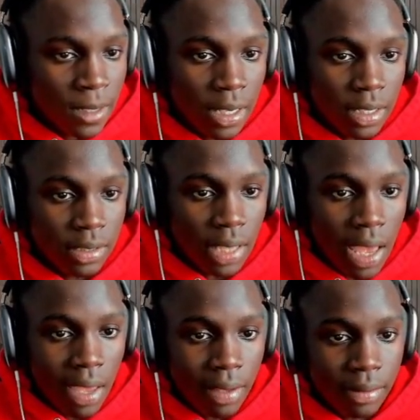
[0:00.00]
is
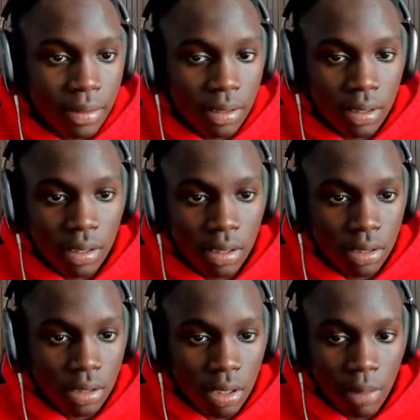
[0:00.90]
that,
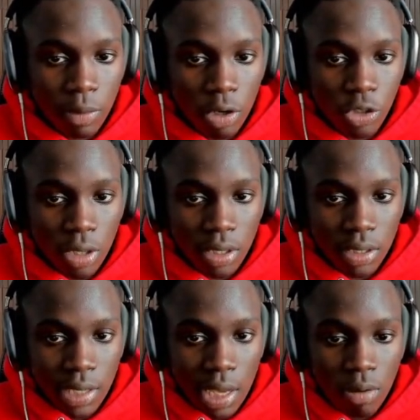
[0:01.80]
so let me go and draw
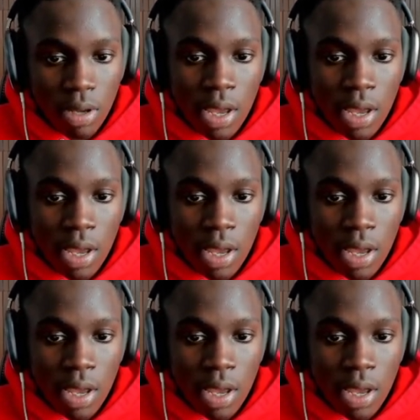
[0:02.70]
this out.